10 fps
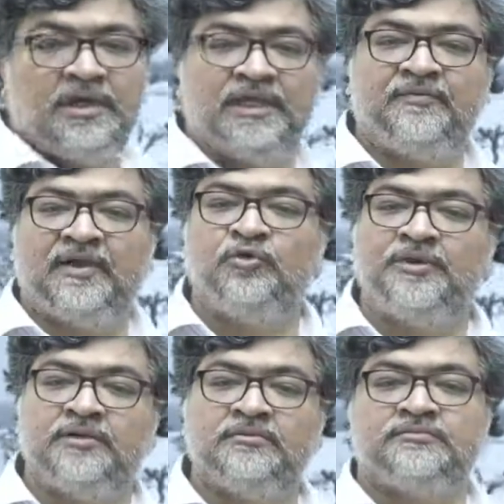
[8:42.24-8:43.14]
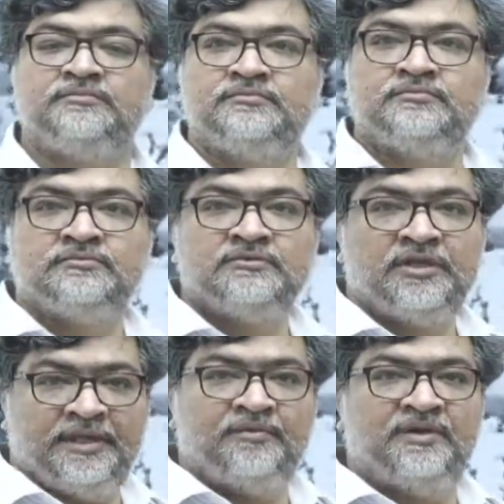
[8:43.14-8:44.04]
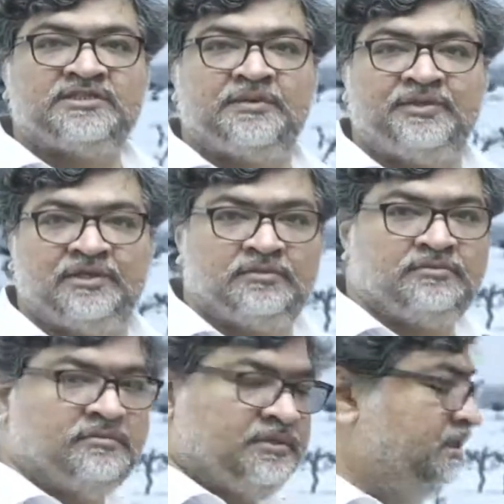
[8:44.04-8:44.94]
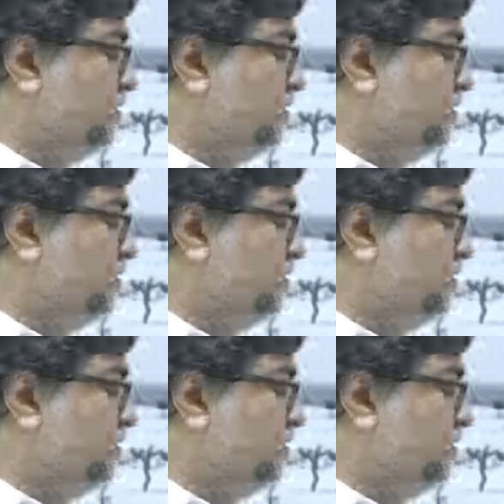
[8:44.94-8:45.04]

Fagubin in West Africa, right?